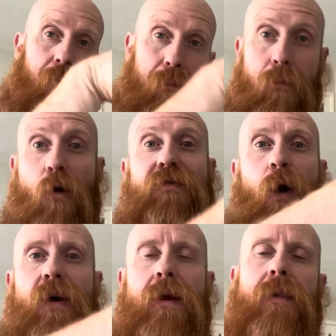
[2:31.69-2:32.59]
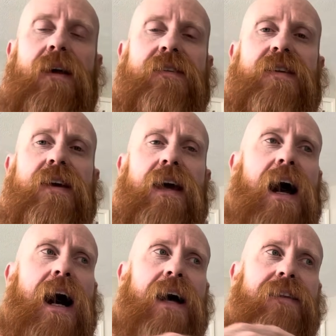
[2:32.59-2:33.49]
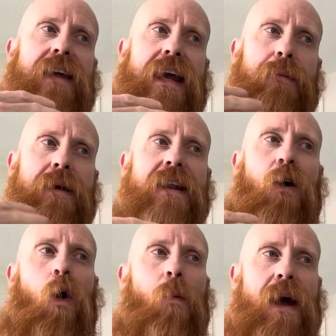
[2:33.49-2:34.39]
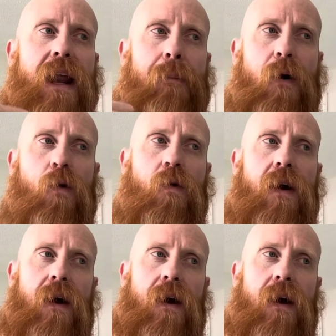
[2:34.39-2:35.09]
moved out of the military, and he made a comment about